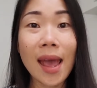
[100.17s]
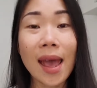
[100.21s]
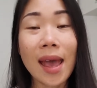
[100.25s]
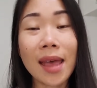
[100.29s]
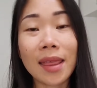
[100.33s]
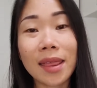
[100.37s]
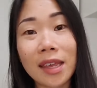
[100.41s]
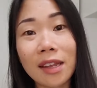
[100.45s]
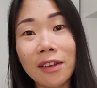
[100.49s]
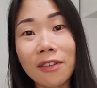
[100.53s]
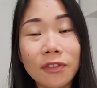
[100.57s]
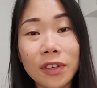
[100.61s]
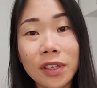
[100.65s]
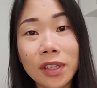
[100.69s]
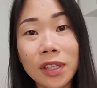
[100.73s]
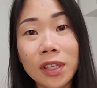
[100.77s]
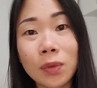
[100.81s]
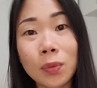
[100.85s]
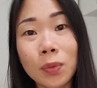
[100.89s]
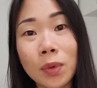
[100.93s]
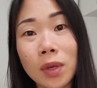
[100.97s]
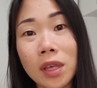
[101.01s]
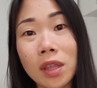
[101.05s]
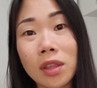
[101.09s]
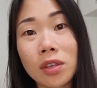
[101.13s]
and then fill
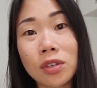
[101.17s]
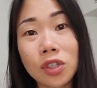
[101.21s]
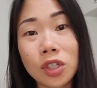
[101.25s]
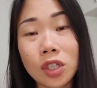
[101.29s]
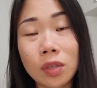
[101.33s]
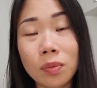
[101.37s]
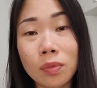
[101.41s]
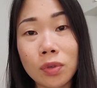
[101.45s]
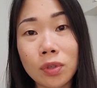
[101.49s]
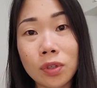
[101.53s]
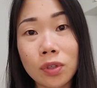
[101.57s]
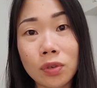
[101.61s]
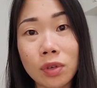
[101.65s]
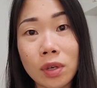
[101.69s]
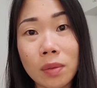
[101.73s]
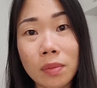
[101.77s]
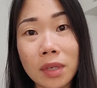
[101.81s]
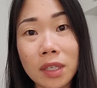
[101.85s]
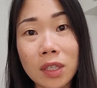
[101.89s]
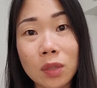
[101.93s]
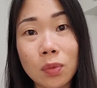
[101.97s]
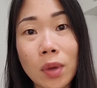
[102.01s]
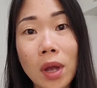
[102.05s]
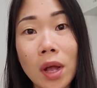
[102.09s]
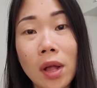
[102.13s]
it with shibust cream
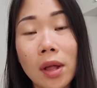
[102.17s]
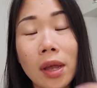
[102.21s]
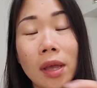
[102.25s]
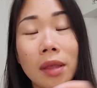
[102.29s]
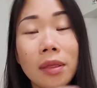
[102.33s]
as well.